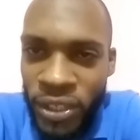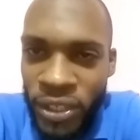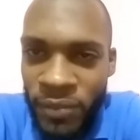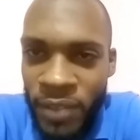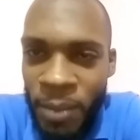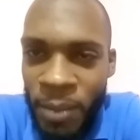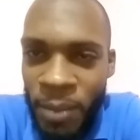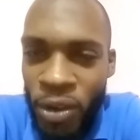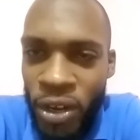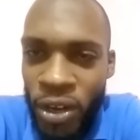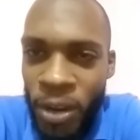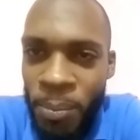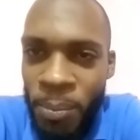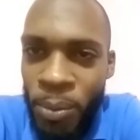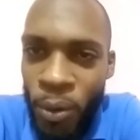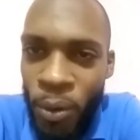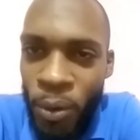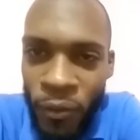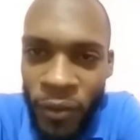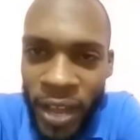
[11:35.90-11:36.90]
them run her
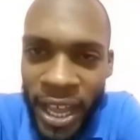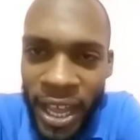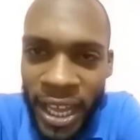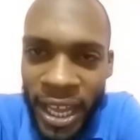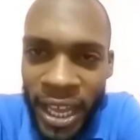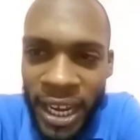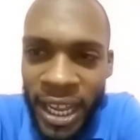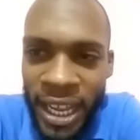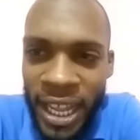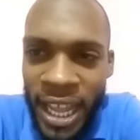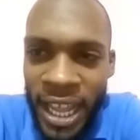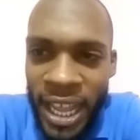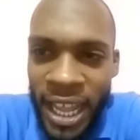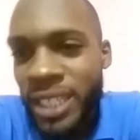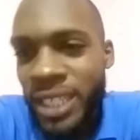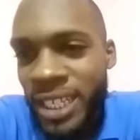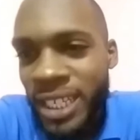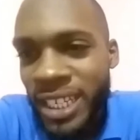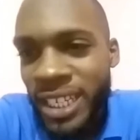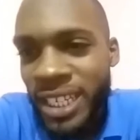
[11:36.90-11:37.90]
profile
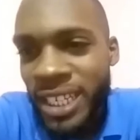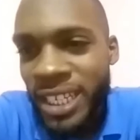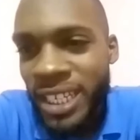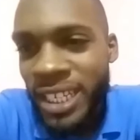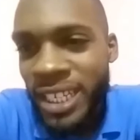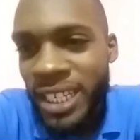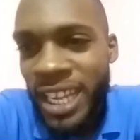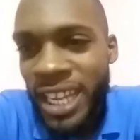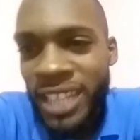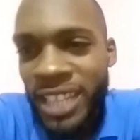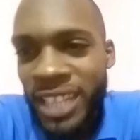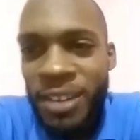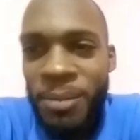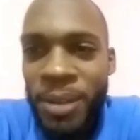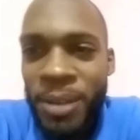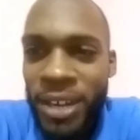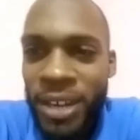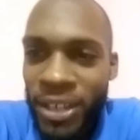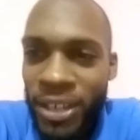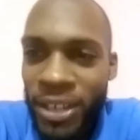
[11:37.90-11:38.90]
and them end up seeing that
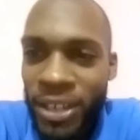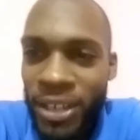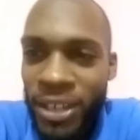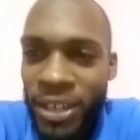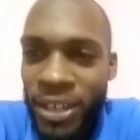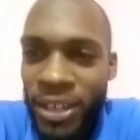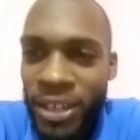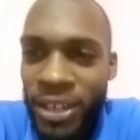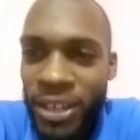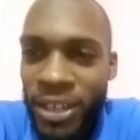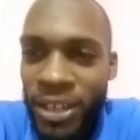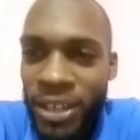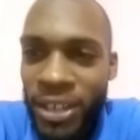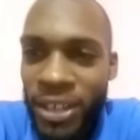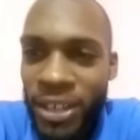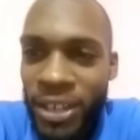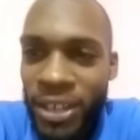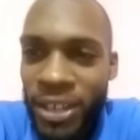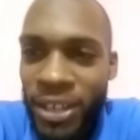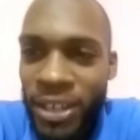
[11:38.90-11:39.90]
her mother go
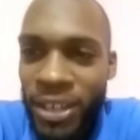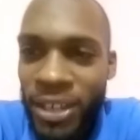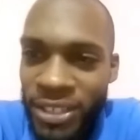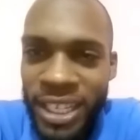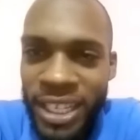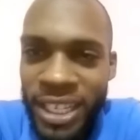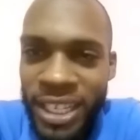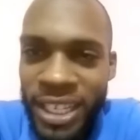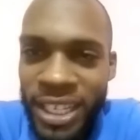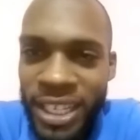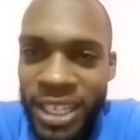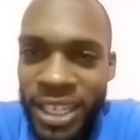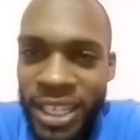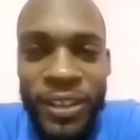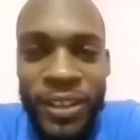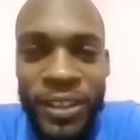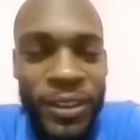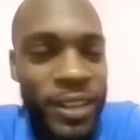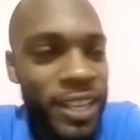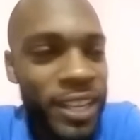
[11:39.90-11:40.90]
to
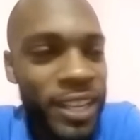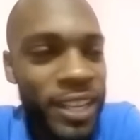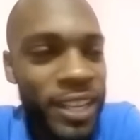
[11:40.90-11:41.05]
jail. So